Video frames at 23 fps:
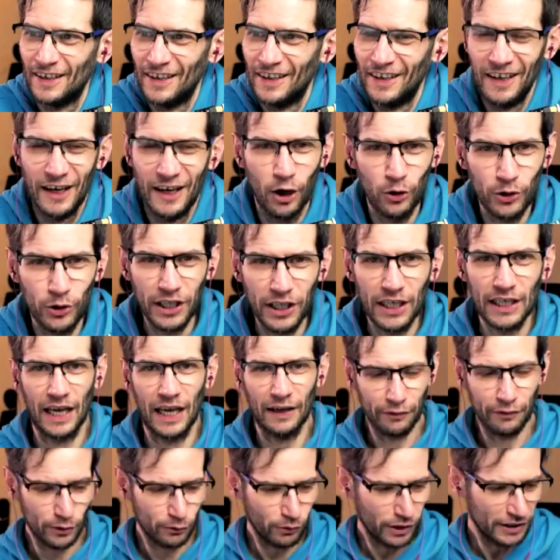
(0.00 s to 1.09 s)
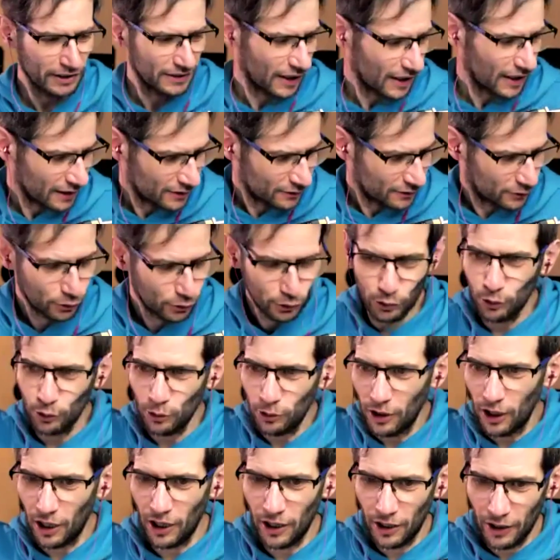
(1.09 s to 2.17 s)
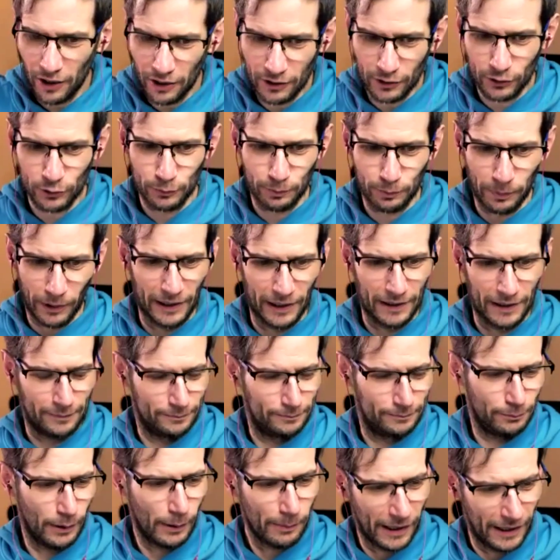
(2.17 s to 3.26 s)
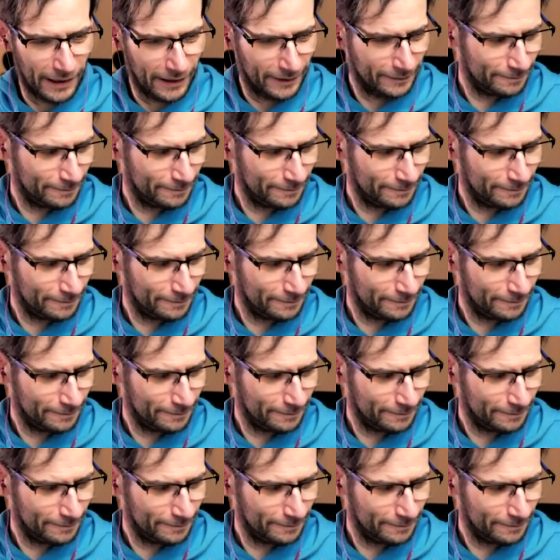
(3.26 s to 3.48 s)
Okay, have a great day too. Goodbye. Bye-bye.